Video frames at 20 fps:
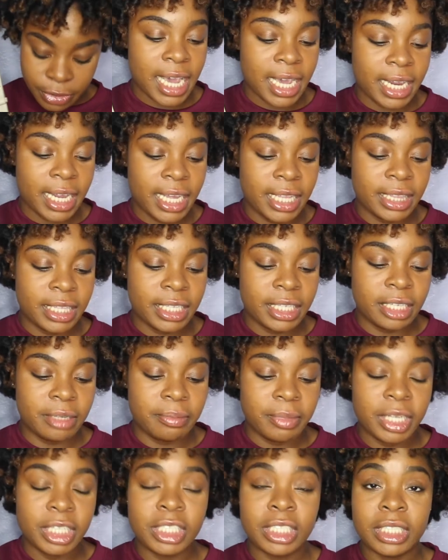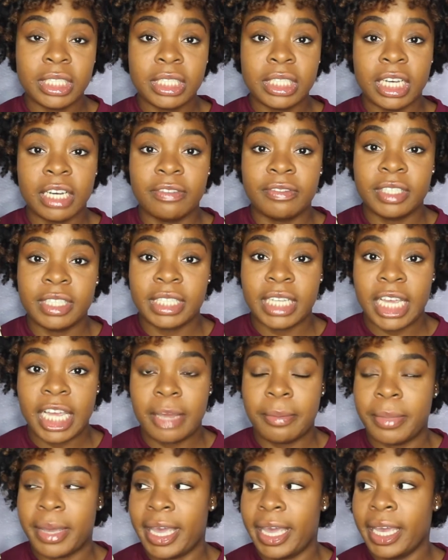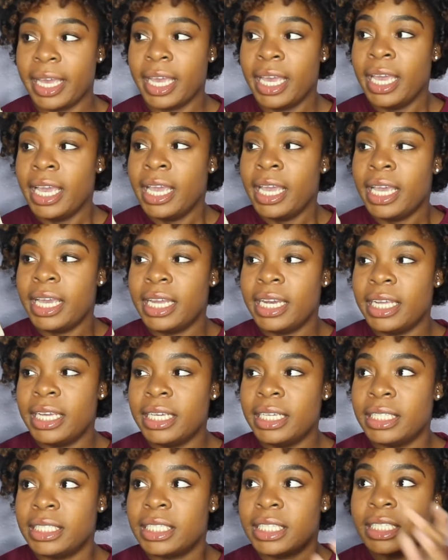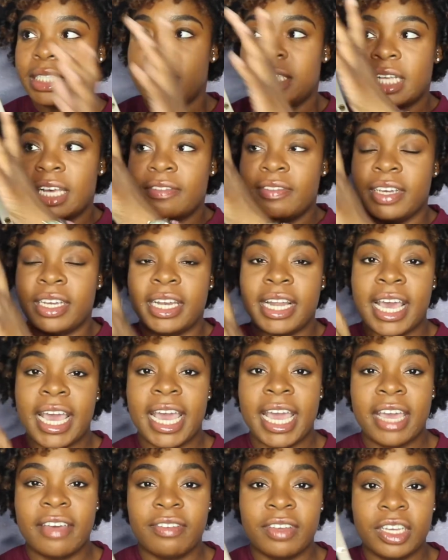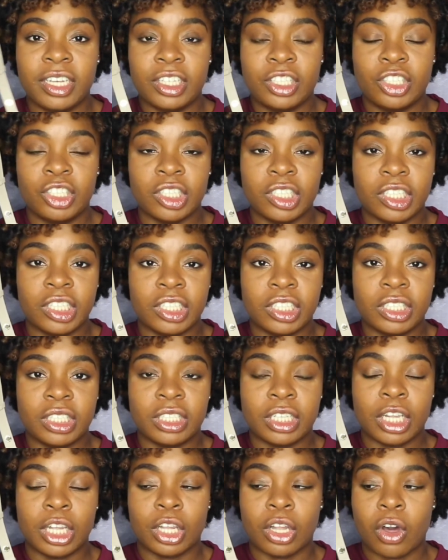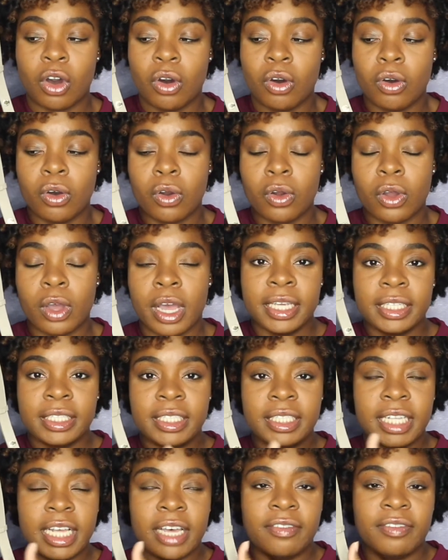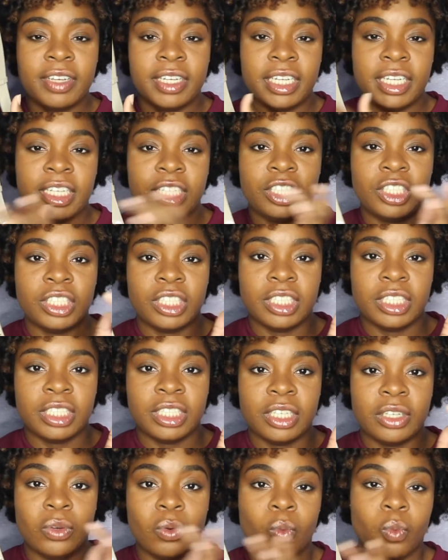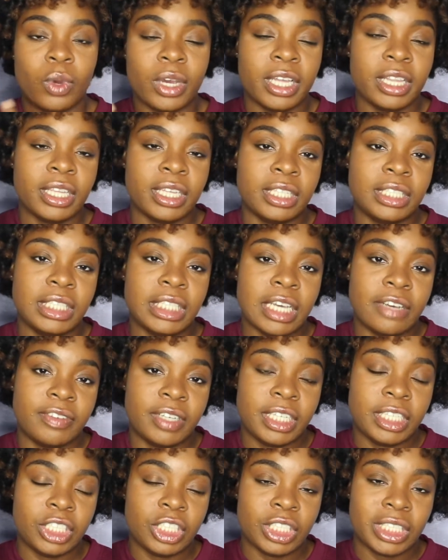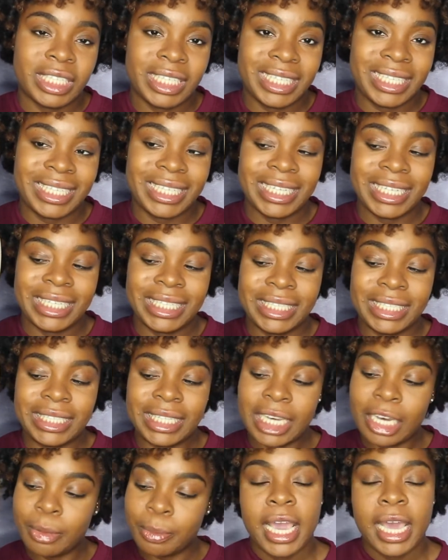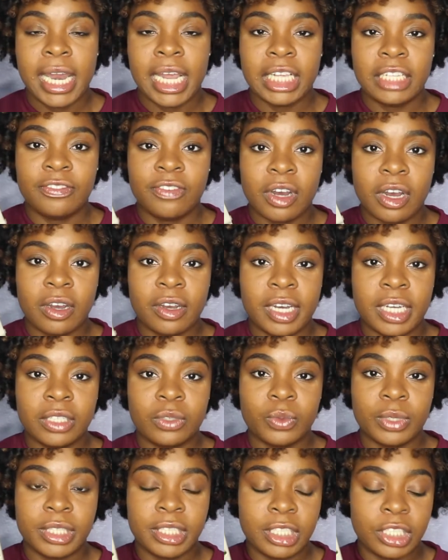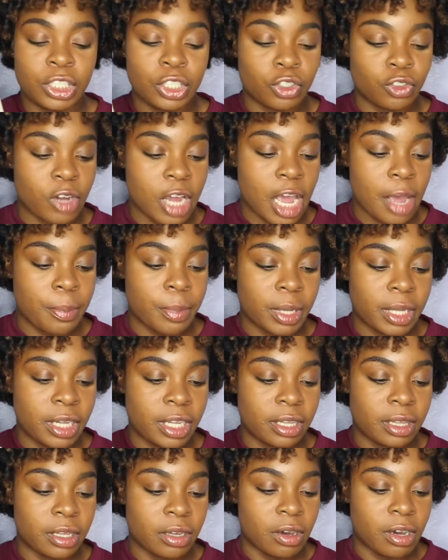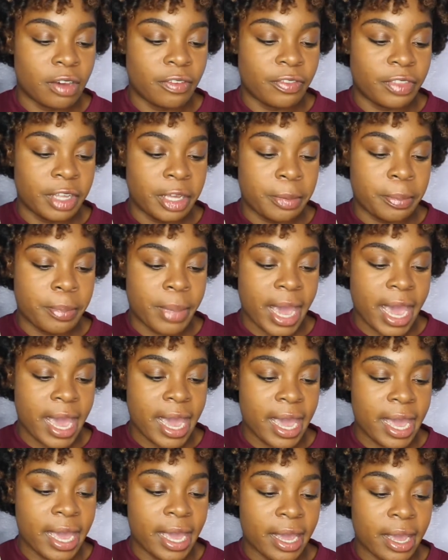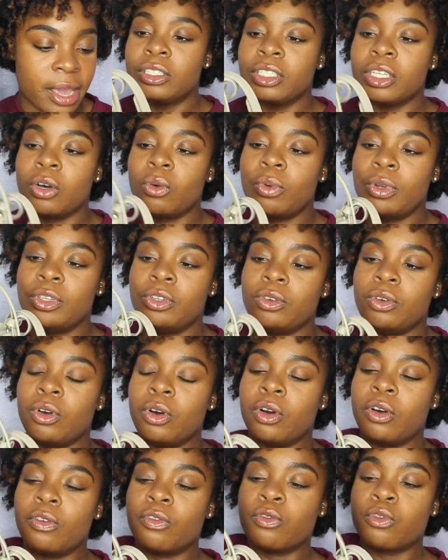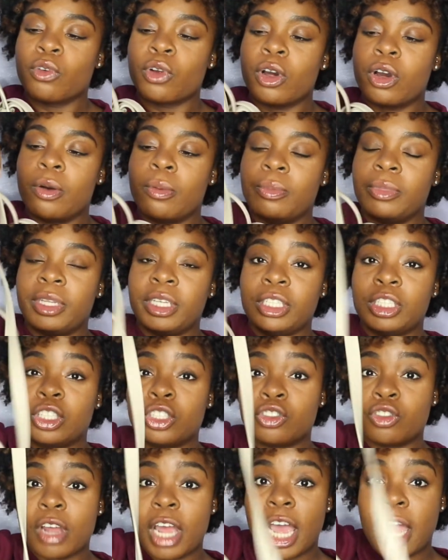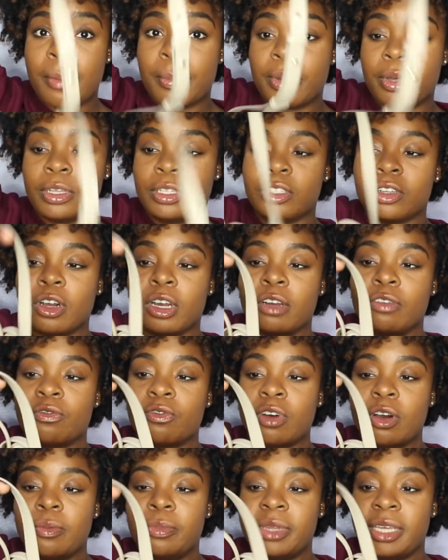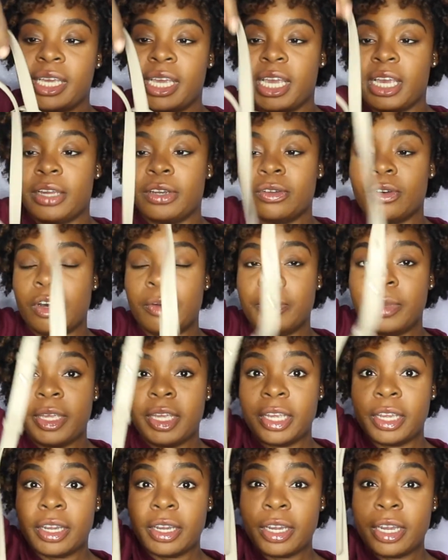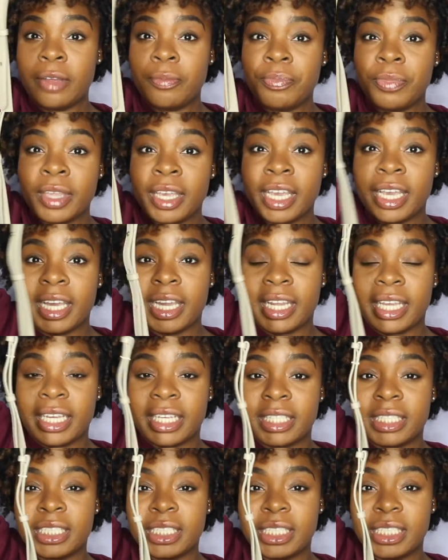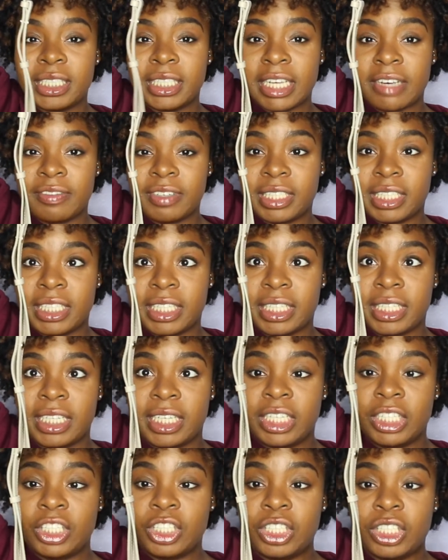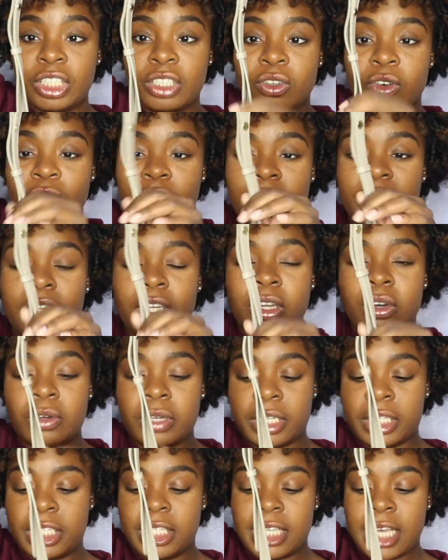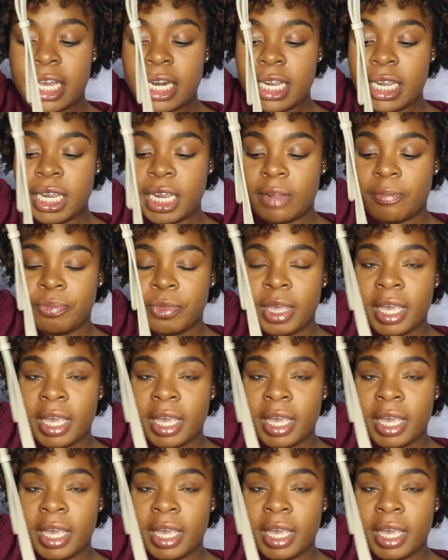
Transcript: And the dimensions of this handbag, it is 7.5 inches long, 7 inches in width, and 7 inches in depth. And as far as with the strap length of the bag, so when you go from the strap, starting from the handle up here, it is 17 inches on the longest setting.